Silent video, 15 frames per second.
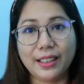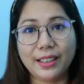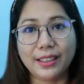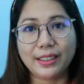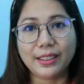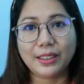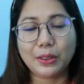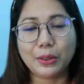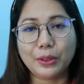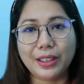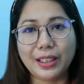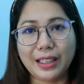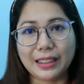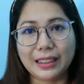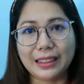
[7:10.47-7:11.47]
So
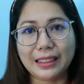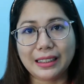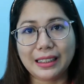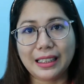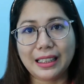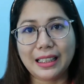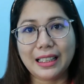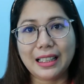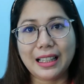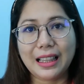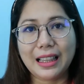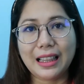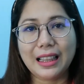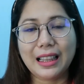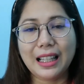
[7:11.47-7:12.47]
yes,
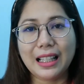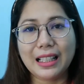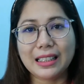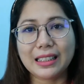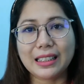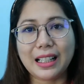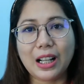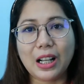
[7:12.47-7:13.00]
these